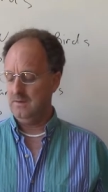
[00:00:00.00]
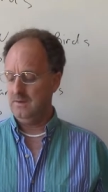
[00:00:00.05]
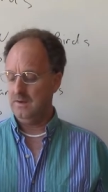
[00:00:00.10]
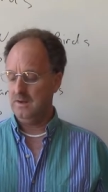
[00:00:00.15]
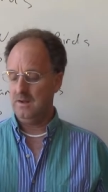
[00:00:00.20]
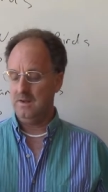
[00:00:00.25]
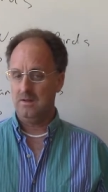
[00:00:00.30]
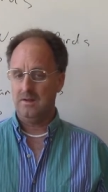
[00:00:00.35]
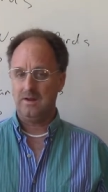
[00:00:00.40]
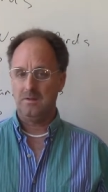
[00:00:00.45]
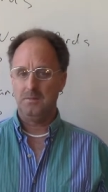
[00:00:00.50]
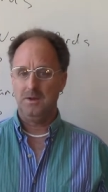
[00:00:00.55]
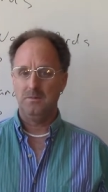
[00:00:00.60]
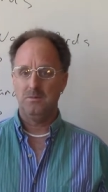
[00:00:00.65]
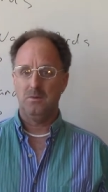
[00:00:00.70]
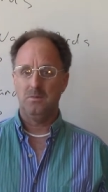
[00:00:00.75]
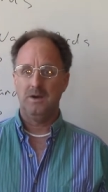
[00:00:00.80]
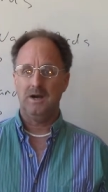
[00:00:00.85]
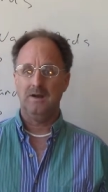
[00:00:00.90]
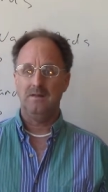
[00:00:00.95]
You know a lot of
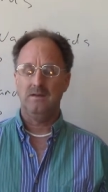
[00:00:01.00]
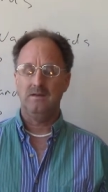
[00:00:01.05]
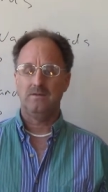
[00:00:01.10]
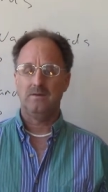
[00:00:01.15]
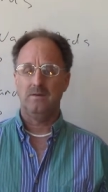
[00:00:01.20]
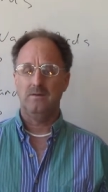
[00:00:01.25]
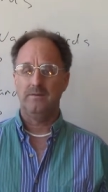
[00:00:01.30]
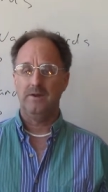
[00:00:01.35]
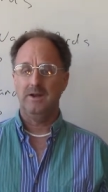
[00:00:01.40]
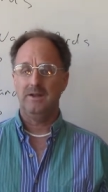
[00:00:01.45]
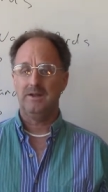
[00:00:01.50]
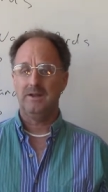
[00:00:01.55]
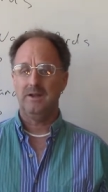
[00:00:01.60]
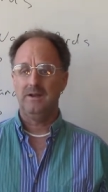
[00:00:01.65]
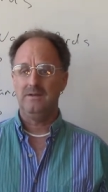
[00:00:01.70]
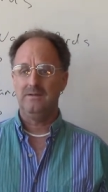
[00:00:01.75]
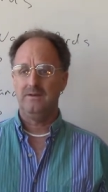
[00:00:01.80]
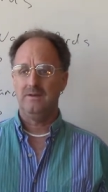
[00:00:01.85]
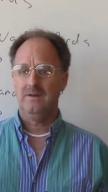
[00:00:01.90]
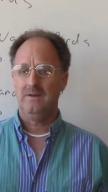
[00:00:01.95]
people buy these for
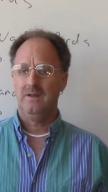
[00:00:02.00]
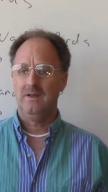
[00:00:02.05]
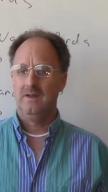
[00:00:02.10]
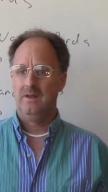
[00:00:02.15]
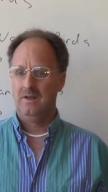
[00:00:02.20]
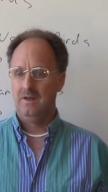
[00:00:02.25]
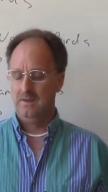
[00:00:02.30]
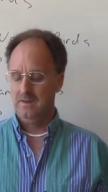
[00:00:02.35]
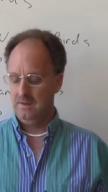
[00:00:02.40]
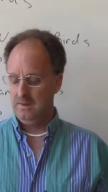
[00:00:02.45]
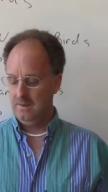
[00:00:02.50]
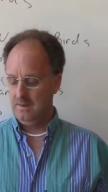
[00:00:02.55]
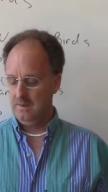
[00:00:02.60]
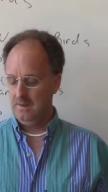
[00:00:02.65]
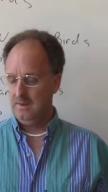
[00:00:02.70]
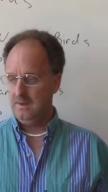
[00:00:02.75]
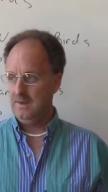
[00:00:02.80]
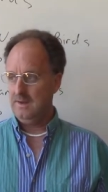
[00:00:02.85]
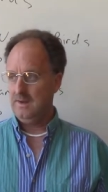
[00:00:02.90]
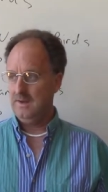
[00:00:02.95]
vacation,
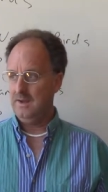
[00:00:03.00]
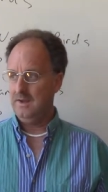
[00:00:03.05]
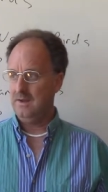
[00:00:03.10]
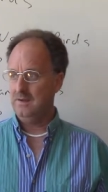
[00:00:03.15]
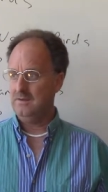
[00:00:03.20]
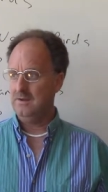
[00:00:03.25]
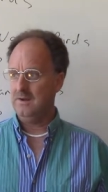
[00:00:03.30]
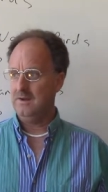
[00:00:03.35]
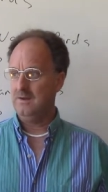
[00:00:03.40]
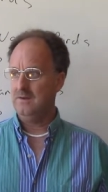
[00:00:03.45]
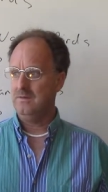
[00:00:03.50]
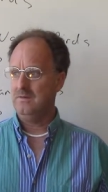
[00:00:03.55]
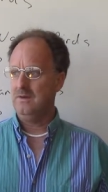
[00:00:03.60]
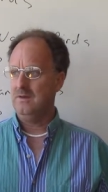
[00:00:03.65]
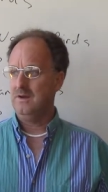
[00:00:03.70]
and you know.